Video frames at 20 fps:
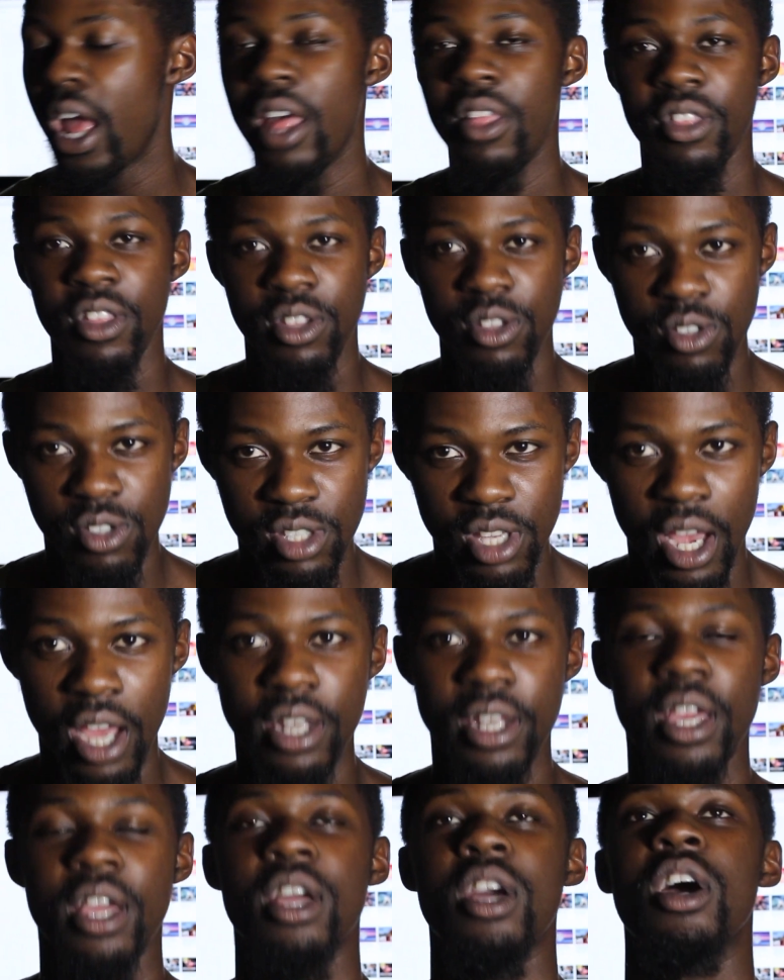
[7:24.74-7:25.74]
And then you
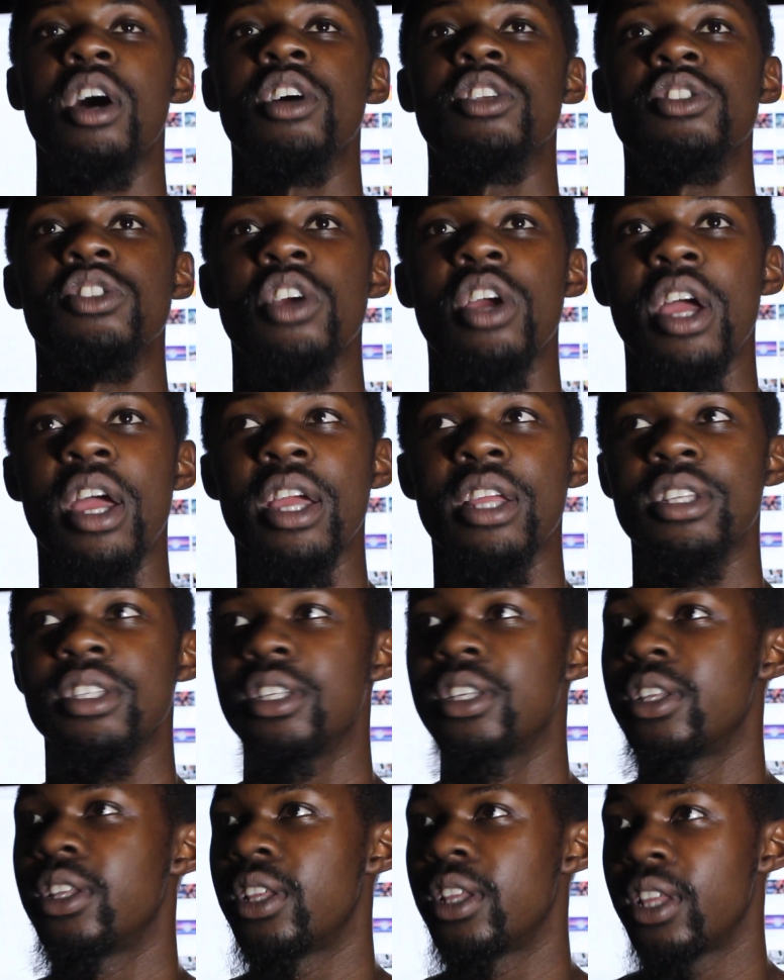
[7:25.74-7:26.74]
sign that contract,
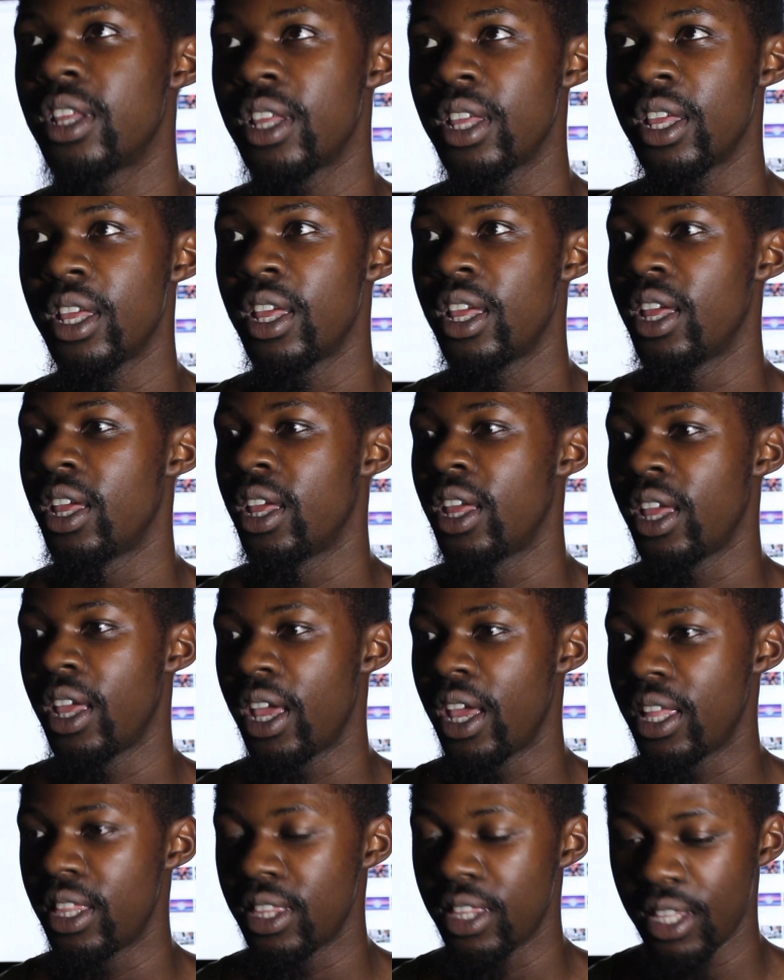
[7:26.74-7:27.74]

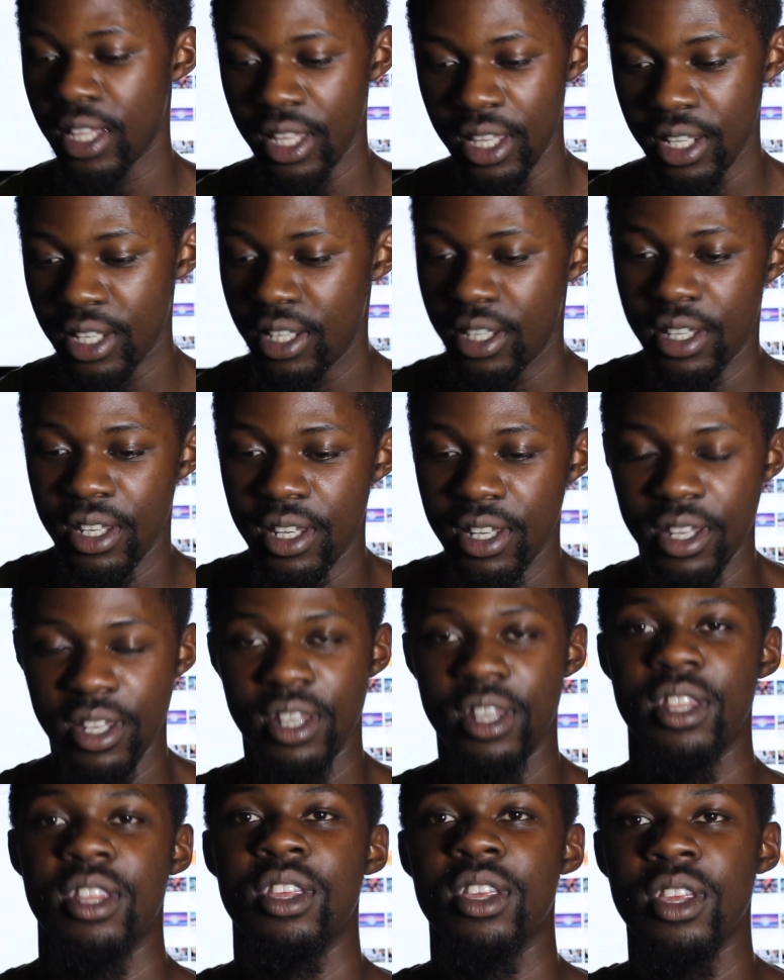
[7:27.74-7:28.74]
and then
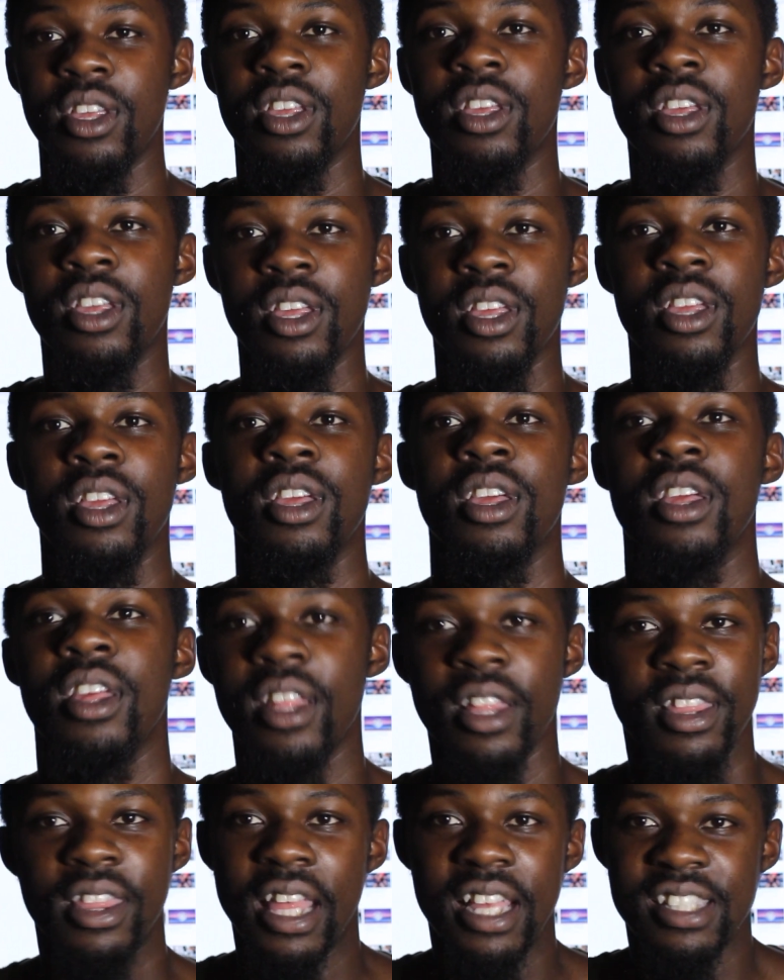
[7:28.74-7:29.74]

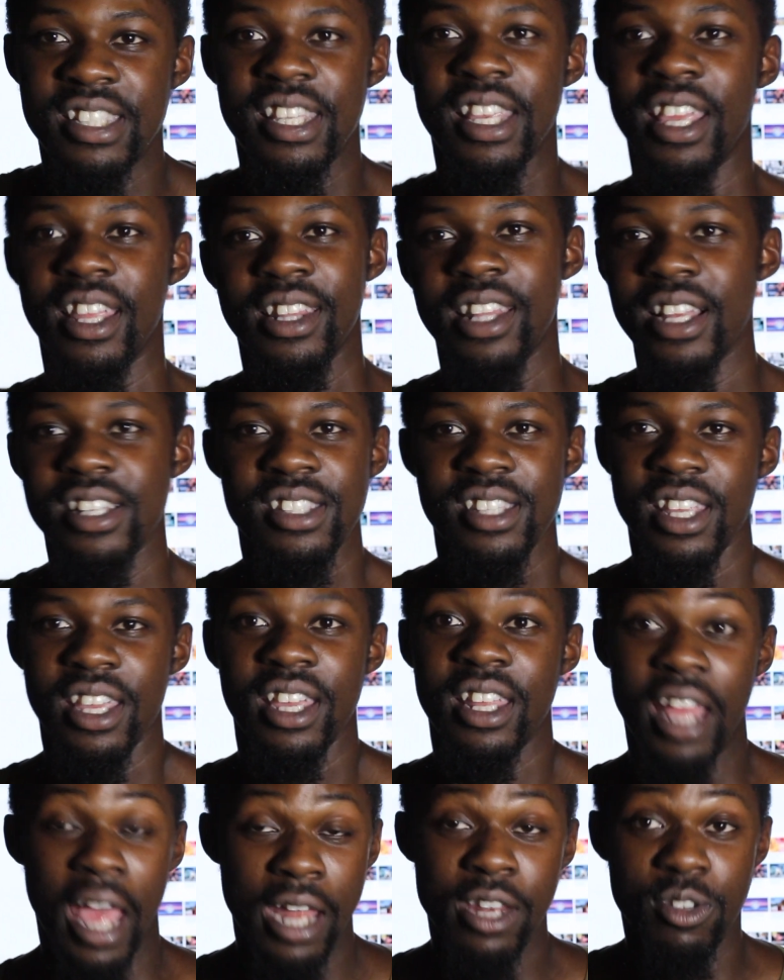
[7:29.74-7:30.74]
that's it, that's
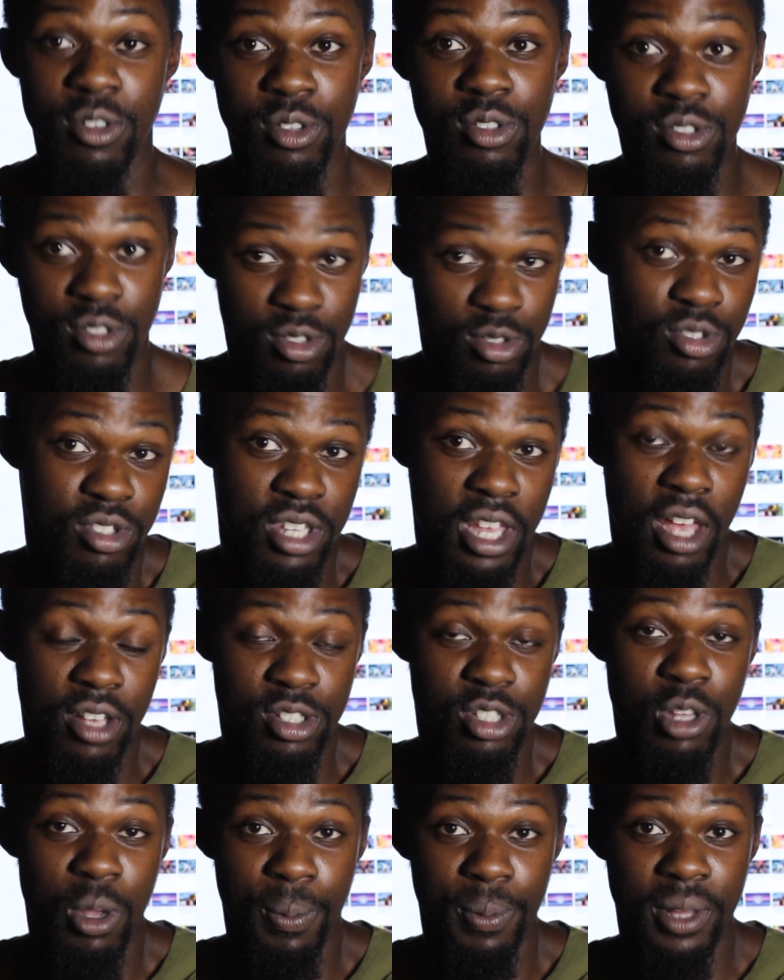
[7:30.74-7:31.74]
it. I, you, you see how
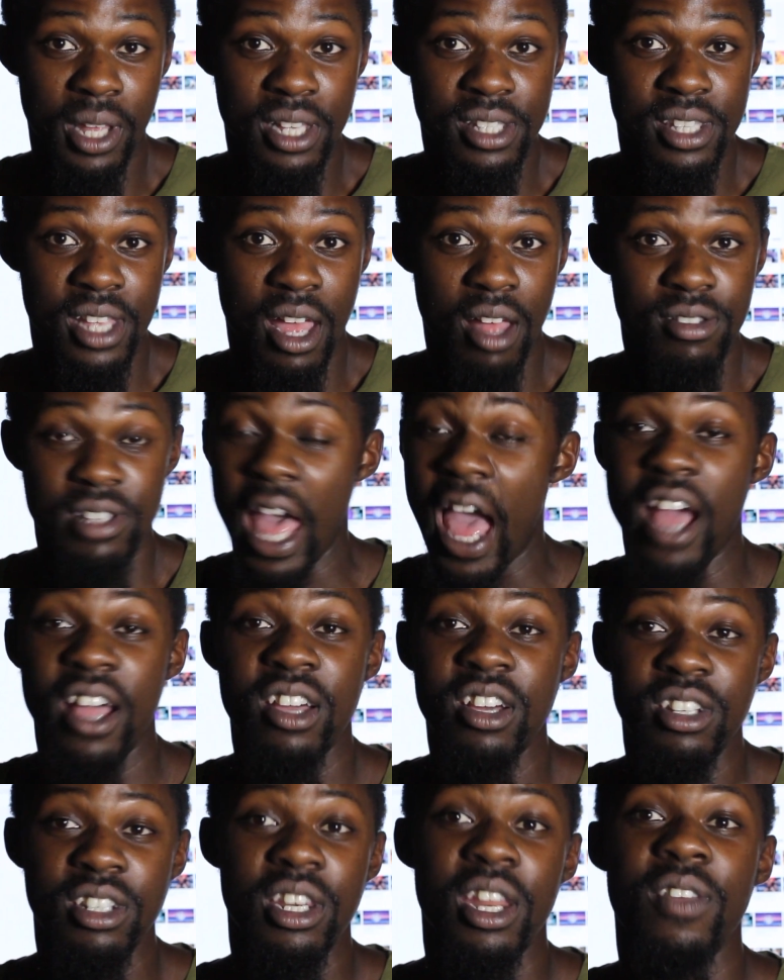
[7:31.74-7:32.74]
stupid that sounds? I
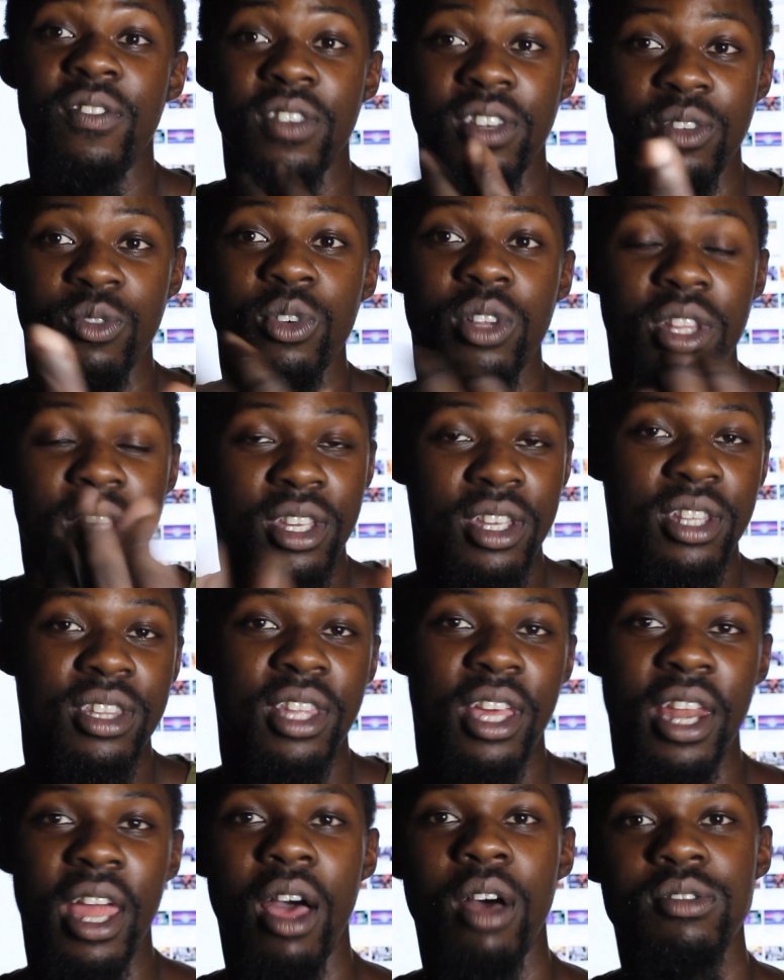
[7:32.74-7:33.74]
couldn't even really get
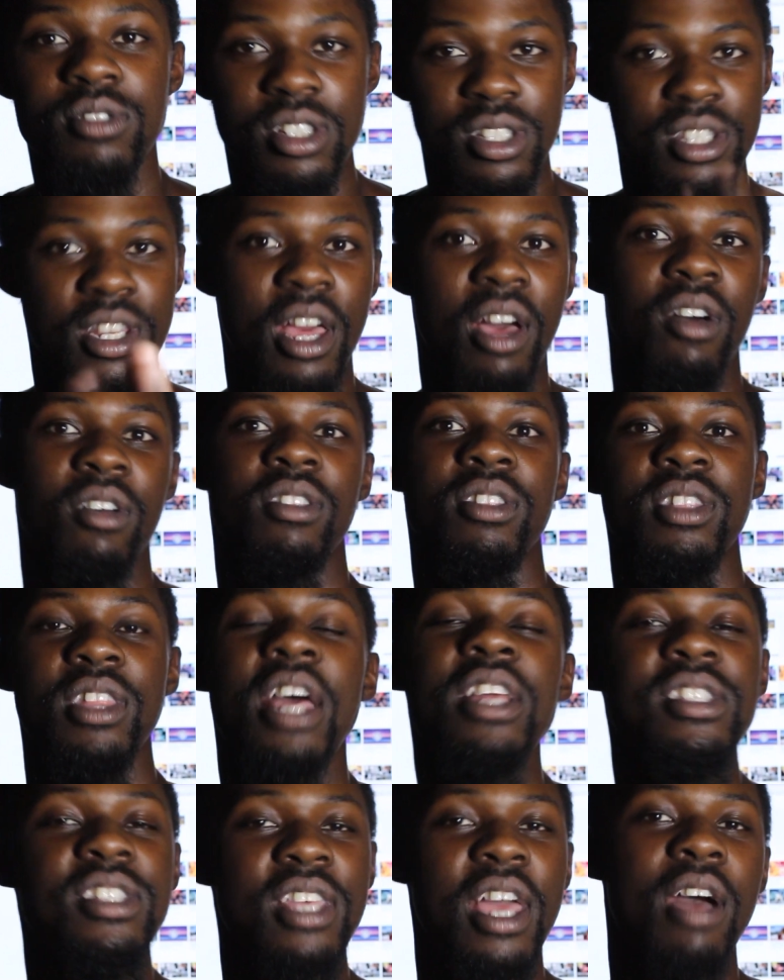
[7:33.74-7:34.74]
that out just now.
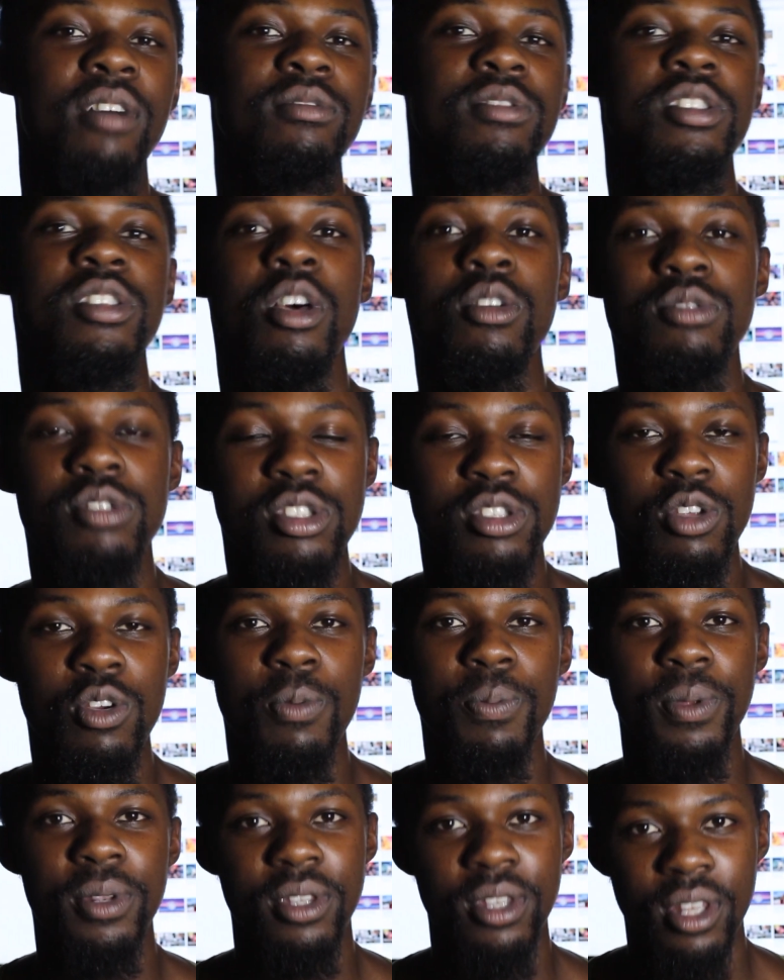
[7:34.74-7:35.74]
That sounds so
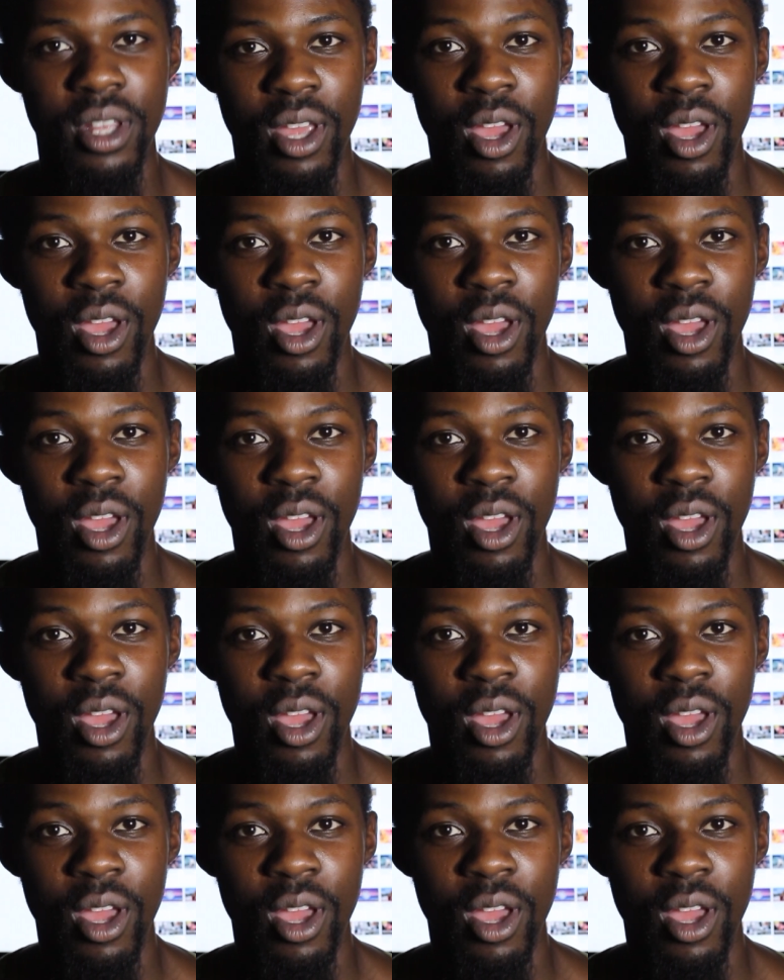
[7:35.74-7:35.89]
stupid.